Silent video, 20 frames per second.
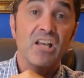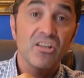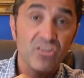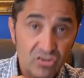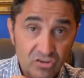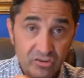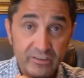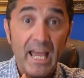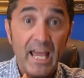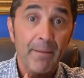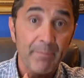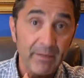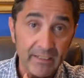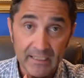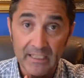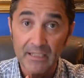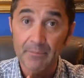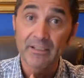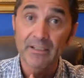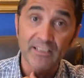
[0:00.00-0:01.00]

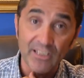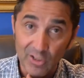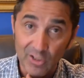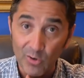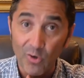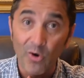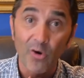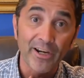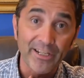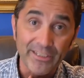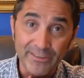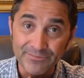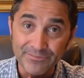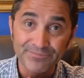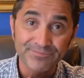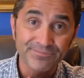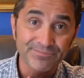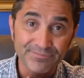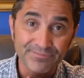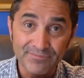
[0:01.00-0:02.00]
stabbing him in the
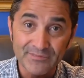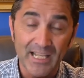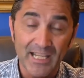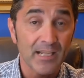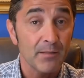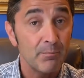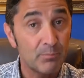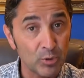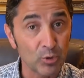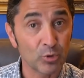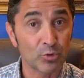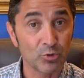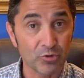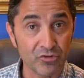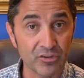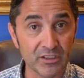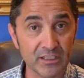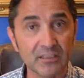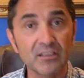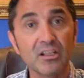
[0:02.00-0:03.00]
groin, like
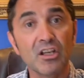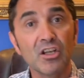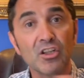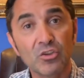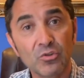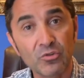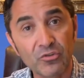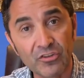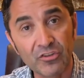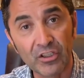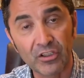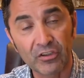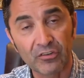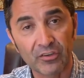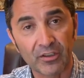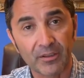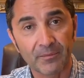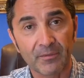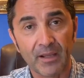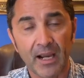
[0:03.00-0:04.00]
Brutus did to
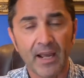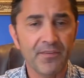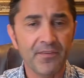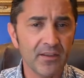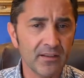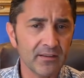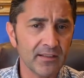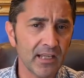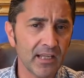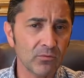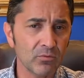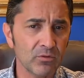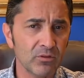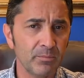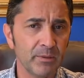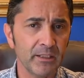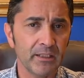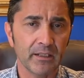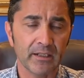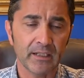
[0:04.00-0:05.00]
Caesar. I think that
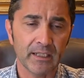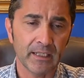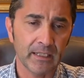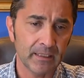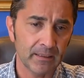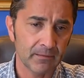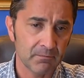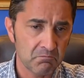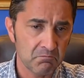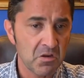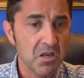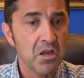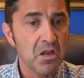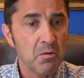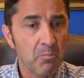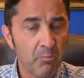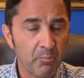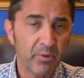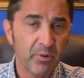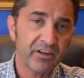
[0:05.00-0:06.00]
would be a
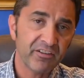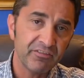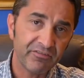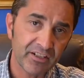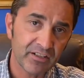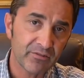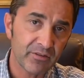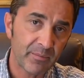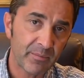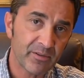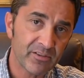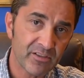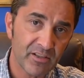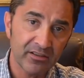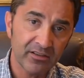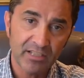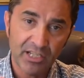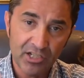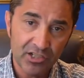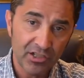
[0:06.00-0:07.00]
perfect
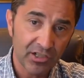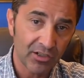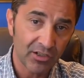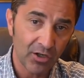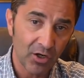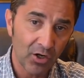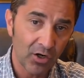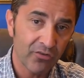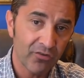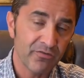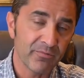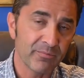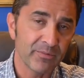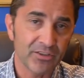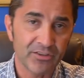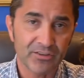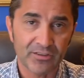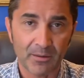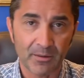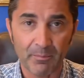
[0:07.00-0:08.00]
representation of
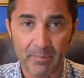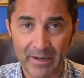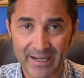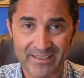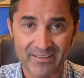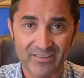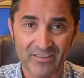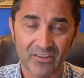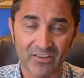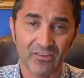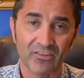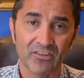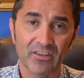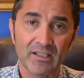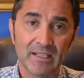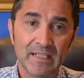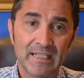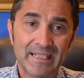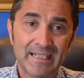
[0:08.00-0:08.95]
Mr. Pence's